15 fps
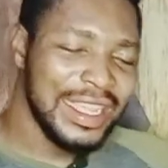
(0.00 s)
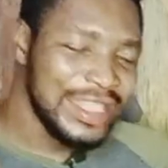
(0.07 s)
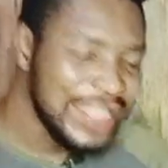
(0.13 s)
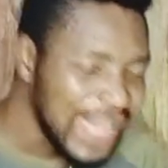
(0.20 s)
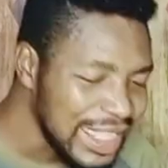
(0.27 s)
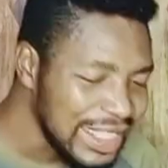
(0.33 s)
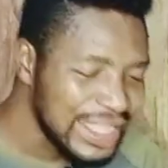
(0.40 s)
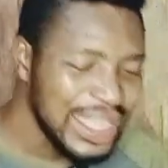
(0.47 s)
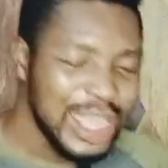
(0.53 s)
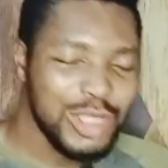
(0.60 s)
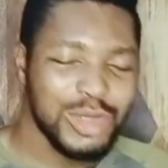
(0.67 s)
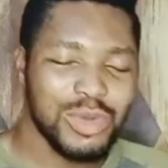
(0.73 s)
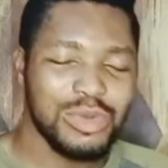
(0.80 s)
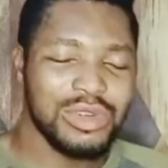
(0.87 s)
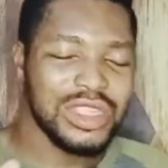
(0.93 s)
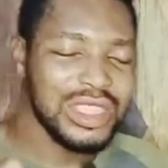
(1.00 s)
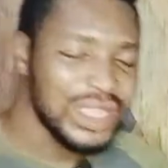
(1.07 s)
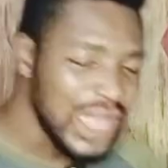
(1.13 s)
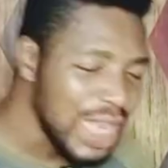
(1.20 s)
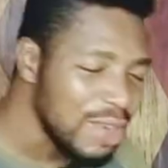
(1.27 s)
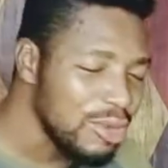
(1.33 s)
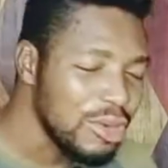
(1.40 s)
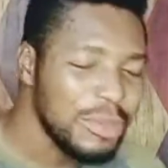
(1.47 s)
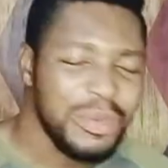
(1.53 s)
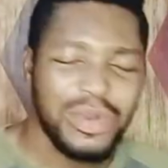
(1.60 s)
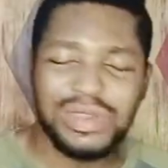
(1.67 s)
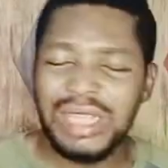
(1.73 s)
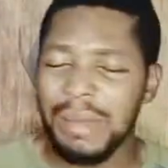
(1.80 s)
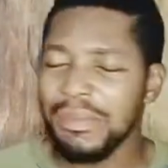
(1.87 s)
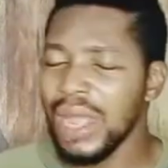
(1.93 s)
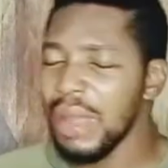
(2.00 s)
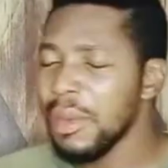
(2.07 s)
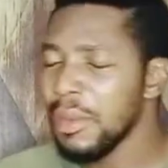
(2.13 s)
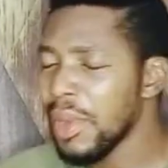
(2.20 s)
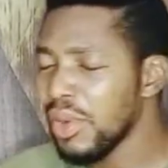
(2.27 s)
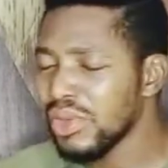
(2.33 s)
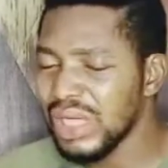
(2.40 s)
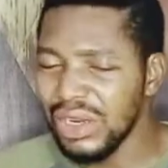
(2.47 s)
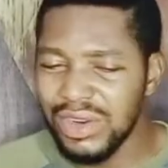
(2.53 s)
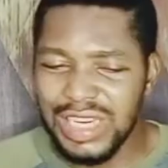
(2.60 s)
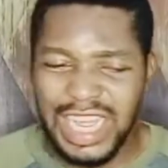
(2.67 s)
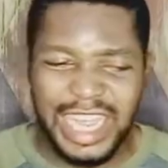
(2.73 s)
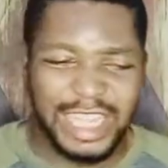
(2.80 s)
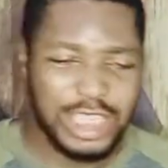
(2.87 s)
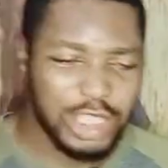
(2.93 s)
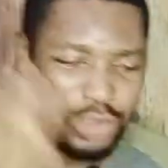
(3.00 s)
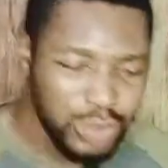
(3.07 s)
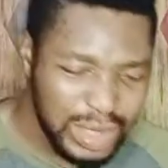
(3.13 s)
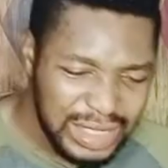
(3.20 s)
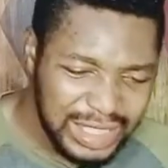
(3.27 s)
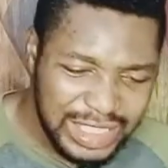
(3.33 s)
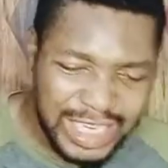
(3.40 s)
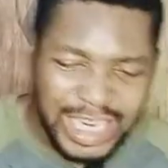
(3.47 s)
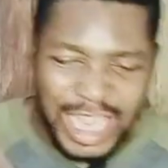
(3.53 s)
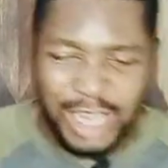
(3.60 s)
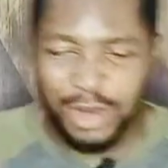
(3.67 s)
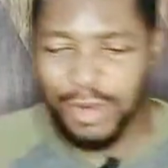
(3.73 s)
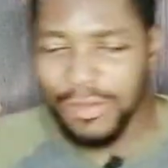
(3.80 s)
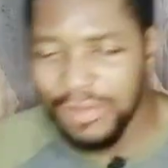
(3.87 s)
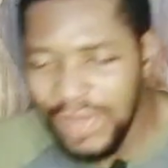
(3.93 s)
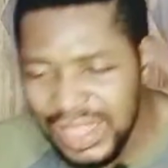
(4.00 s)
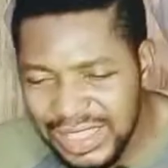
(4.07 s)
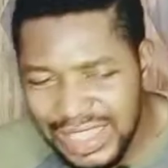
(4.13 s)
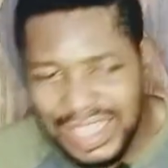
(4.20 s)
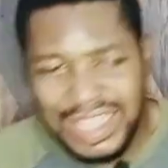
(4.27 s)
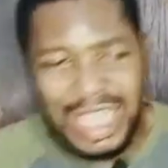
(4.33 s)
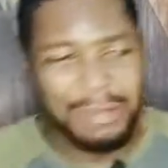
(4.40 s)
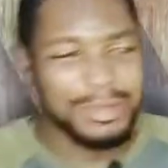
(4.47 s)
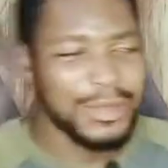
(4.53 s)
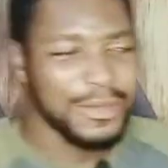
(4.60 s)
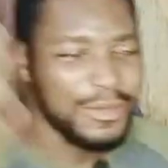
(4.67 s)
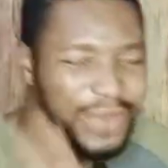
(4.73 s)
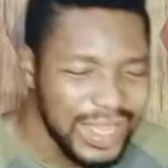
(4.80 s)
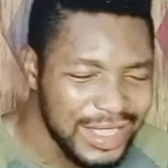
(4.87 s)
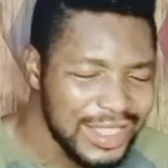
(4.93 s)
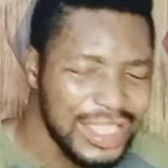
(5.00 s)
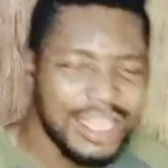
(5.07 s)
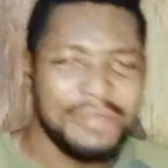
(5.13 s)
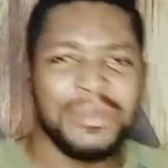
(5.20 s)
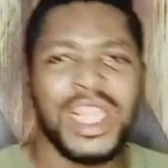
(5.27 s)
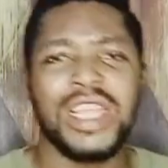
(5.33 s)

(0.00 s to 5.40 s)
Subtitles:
Just stay tuned, stay glued, because I'm coming back with another interesting, innovating, captivating,